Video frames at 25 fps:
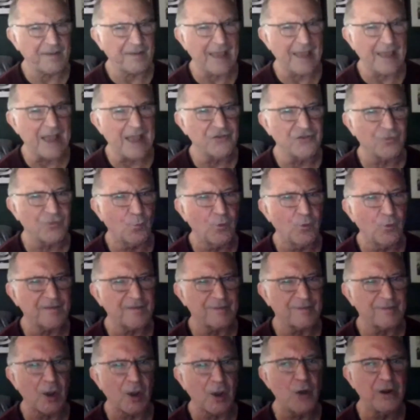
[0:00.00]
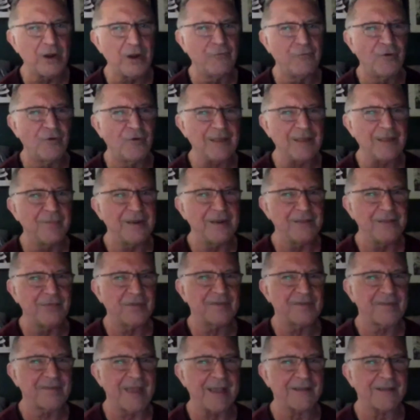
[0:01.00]
ancient wisdom, I only really mean
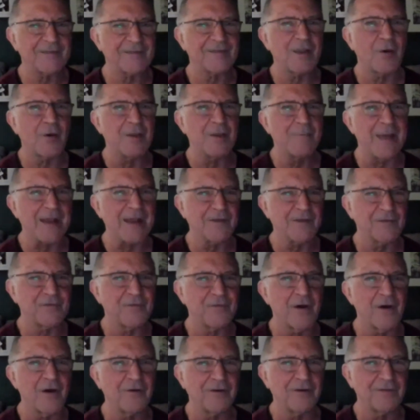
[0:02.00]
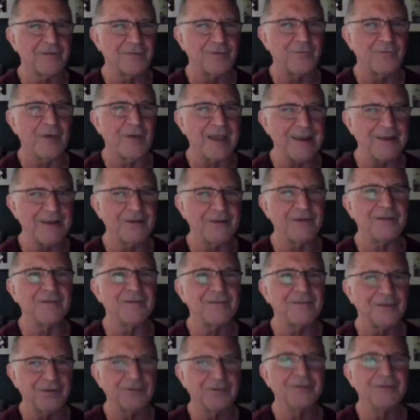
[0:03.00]
the texts going back as far as the
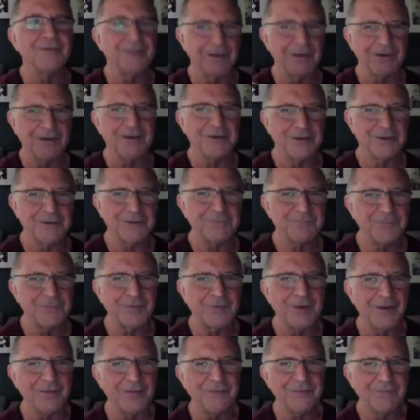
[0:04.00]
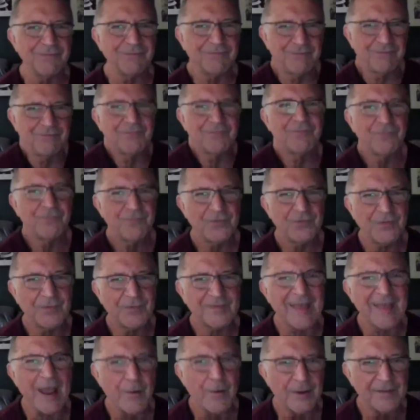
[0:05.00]
Vedas and
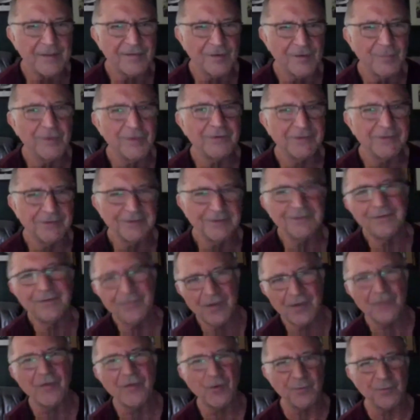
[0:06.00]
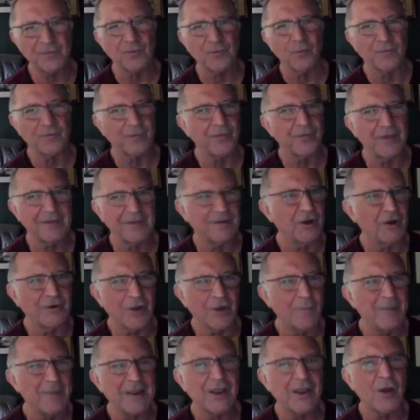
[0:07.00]
Taoism and those sorts of things. I
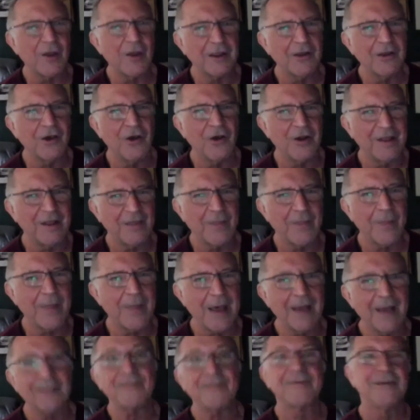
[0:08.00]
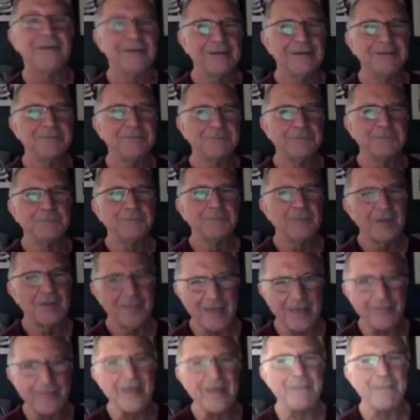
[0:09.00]
don't mean going earlier than that.
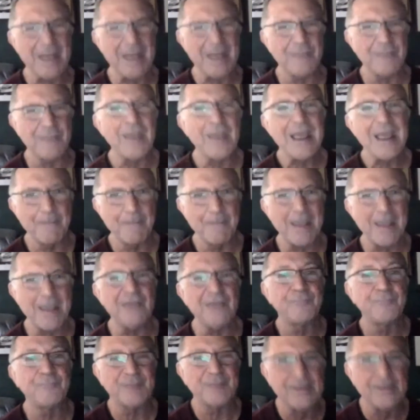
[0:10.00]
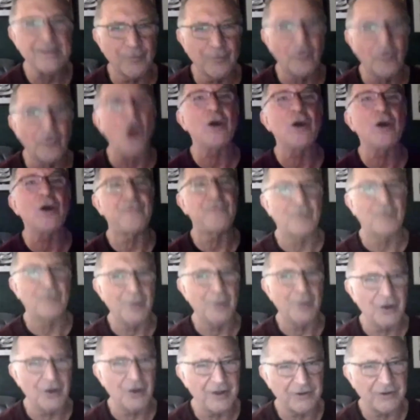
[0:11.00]
It may have been derived from
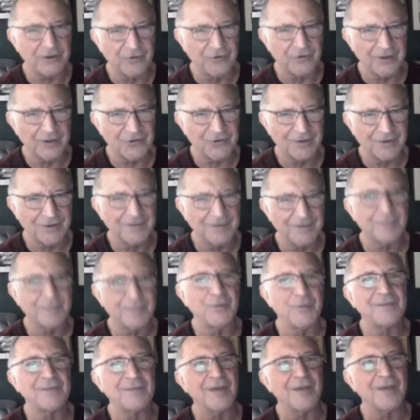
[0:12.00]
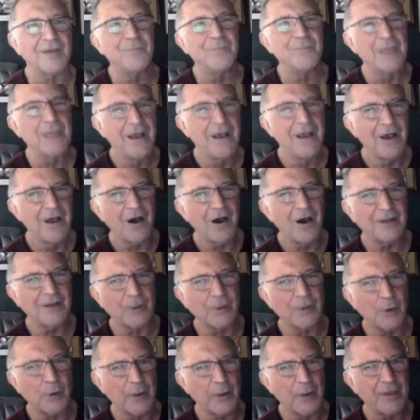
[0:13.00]
earlier traditions, but I
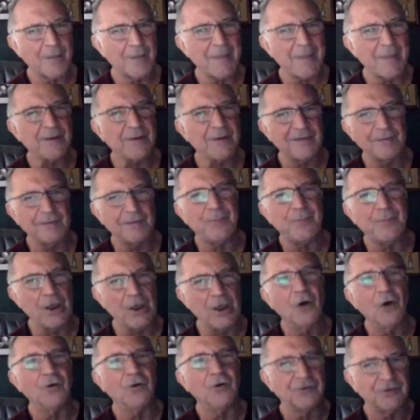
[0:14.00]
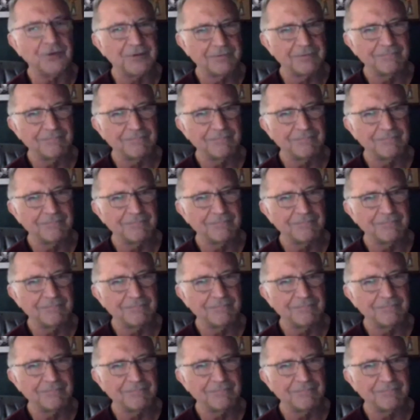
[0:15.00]
don't know anything about it beyond.